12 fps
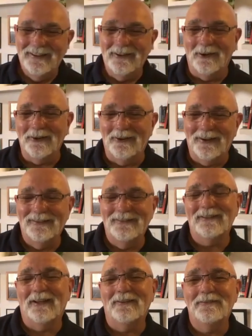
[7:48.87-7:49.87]
Got there.
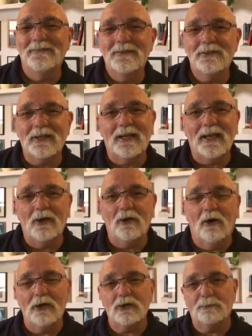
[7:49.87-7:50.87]
So take care,
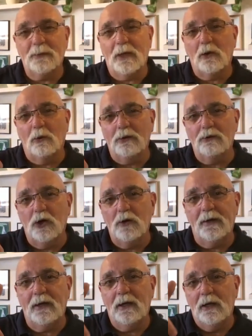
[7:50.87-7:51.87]
guys. Be cool and
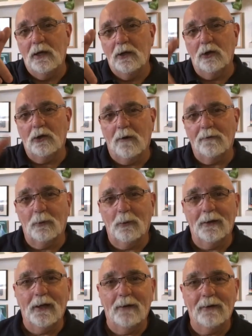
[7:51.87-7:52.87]
groovy. Look after
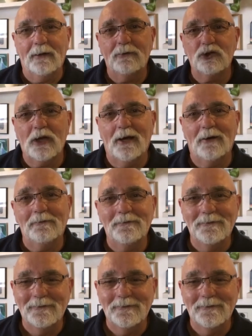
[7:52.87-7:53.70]
one another. Ciao.